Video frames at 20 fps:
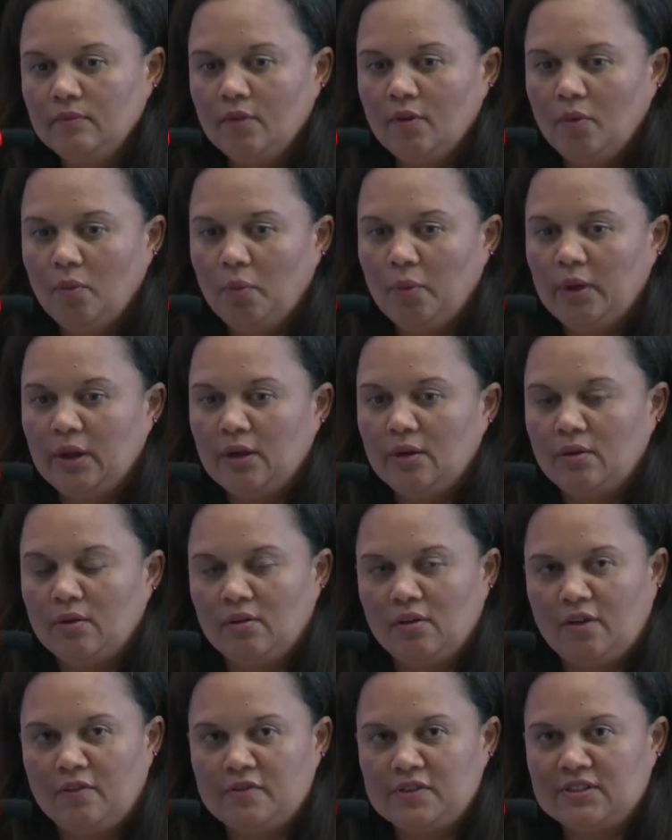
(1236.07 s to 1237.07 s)
we
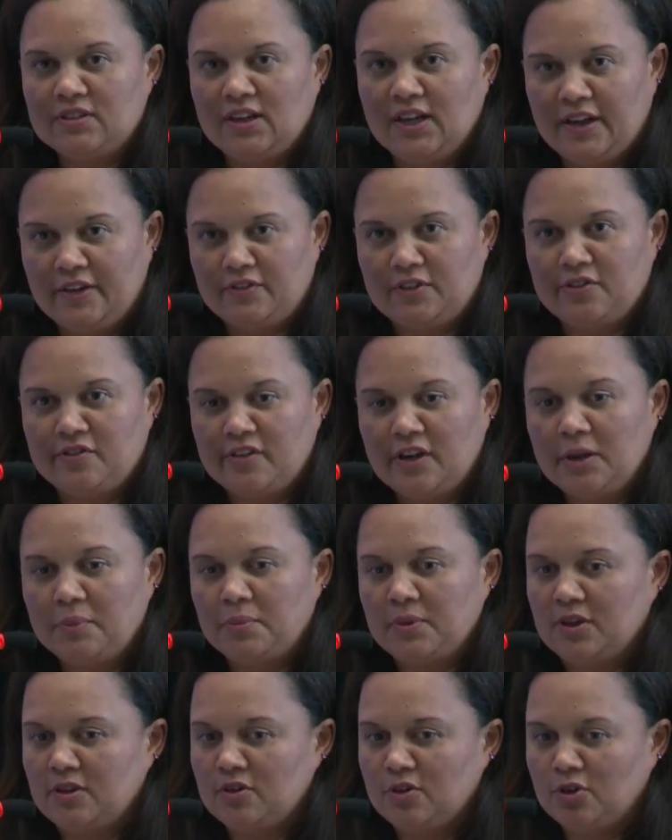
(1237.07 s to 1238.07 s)
obviously have
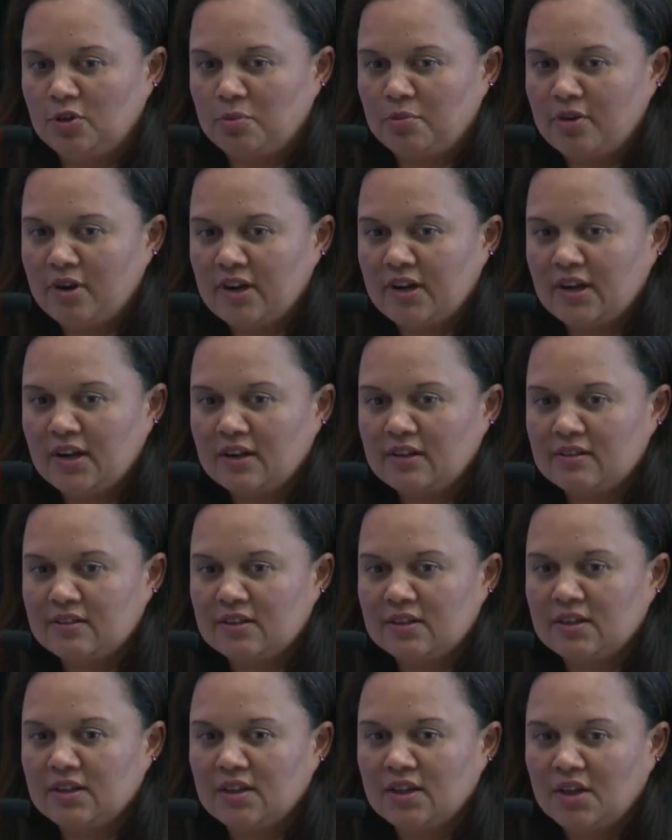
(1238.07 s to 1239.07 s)
developed these new
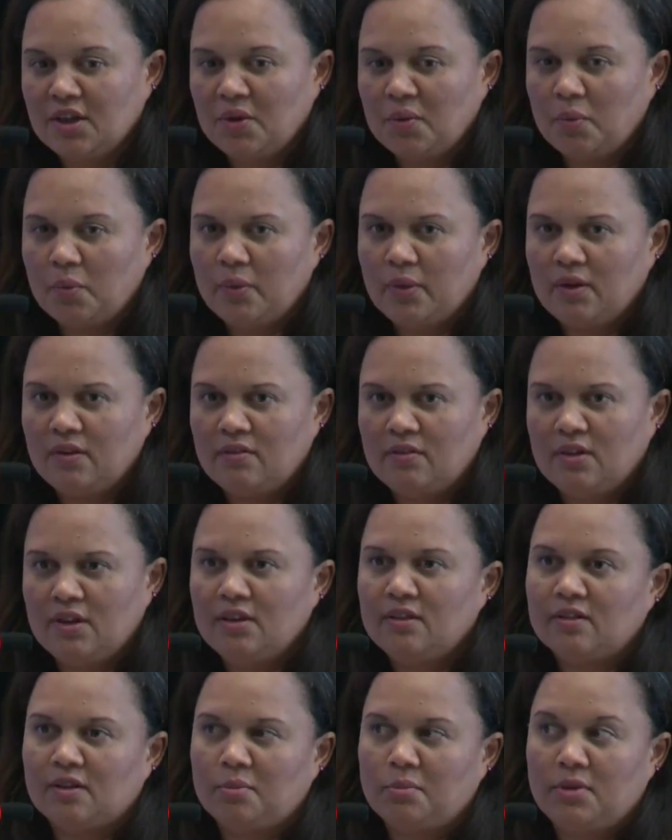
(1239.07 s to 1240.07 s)
products. We see
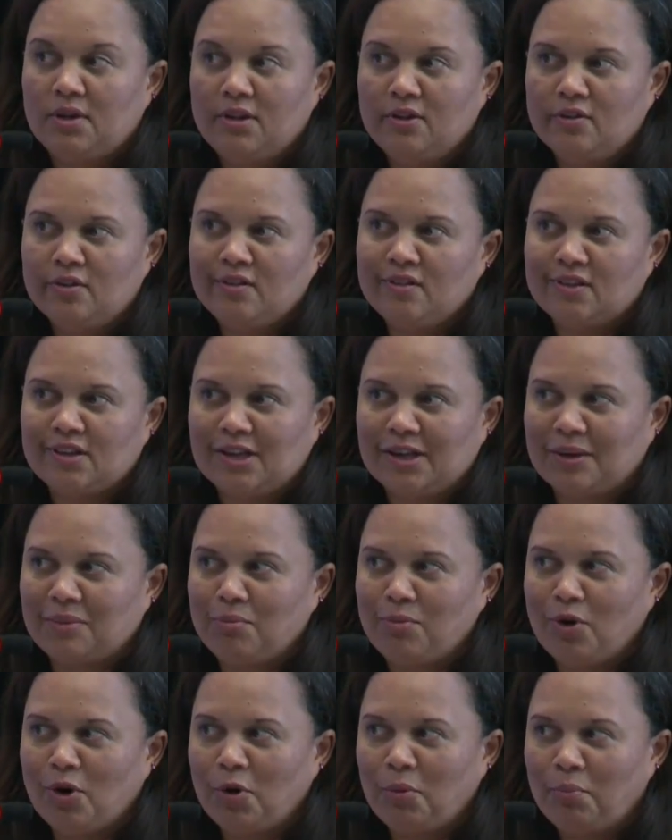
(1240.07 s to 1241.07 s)
some interesting
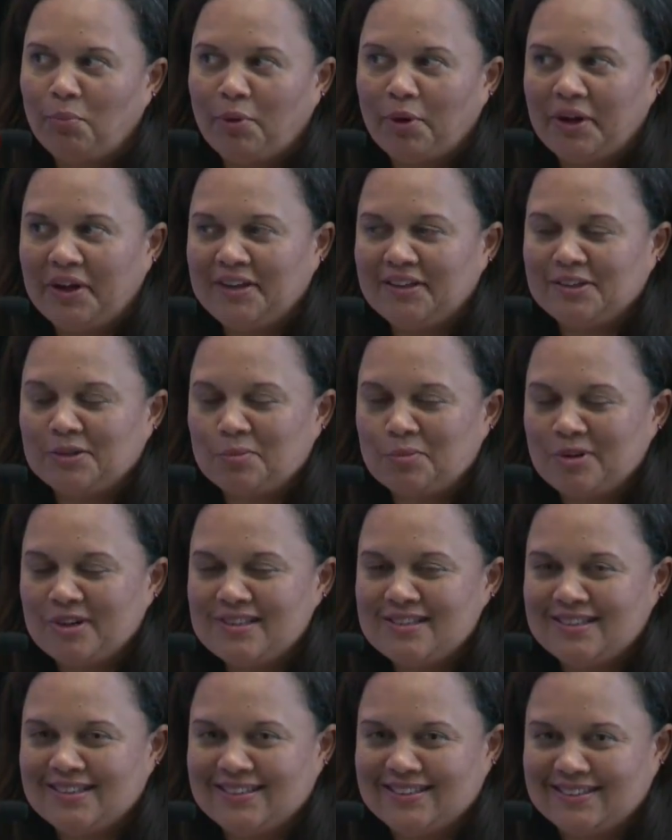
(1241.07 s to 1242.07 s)
point
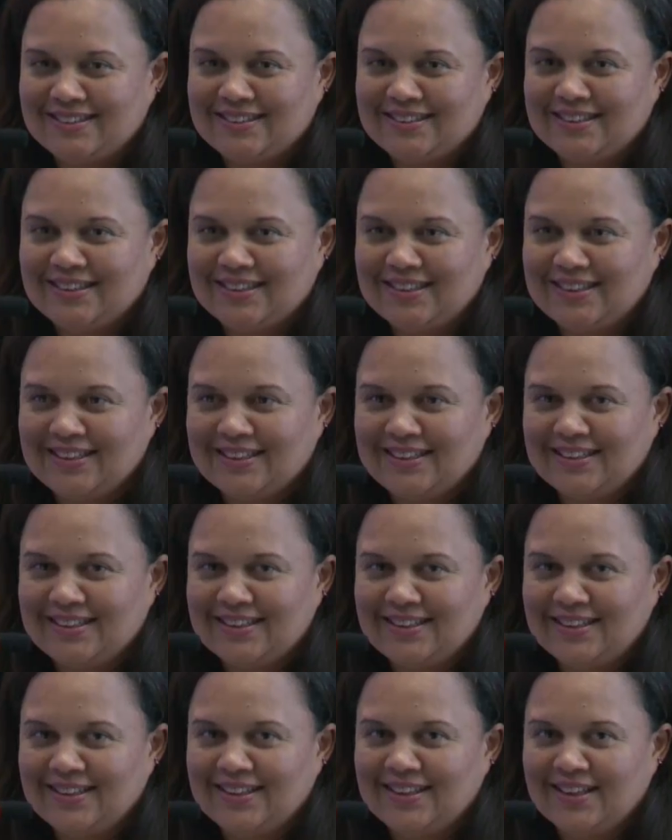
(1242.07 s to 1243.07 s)
present
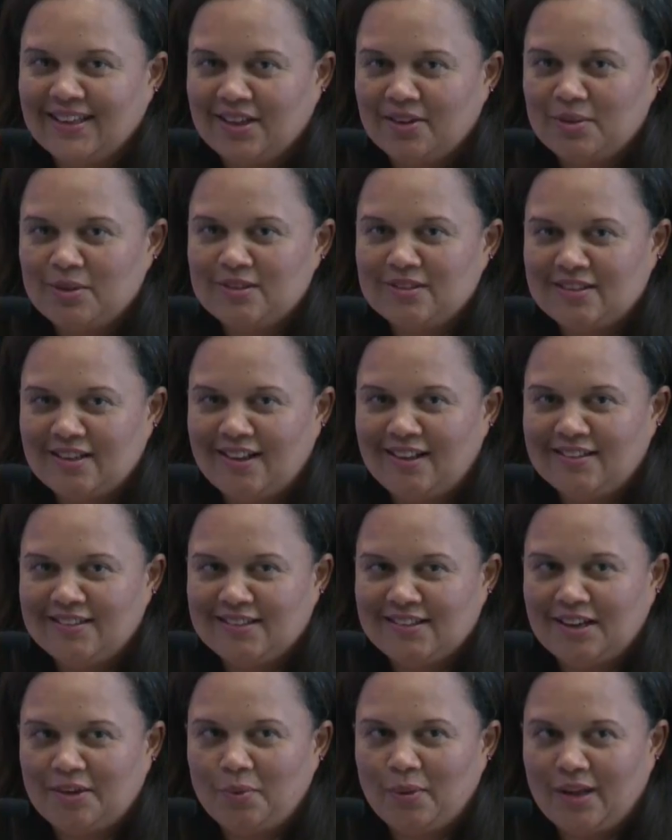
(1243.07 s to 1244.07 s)

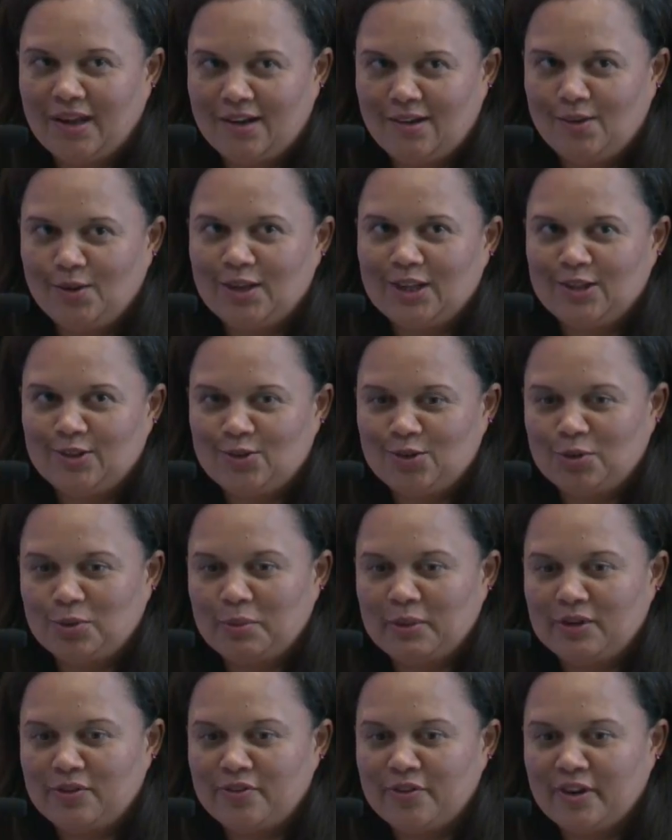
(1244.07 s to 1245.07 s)
results that we can look into a
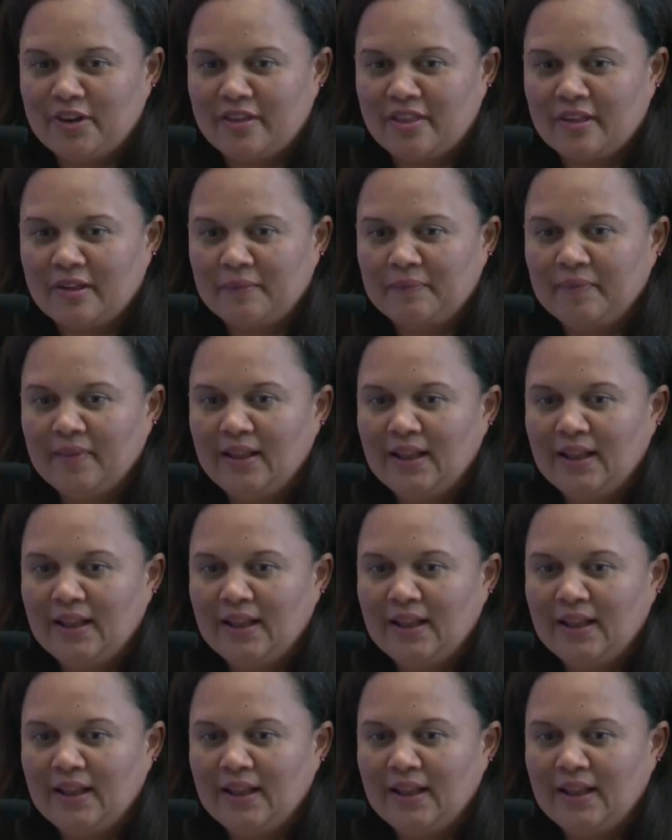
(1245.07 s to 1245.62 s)
bit further.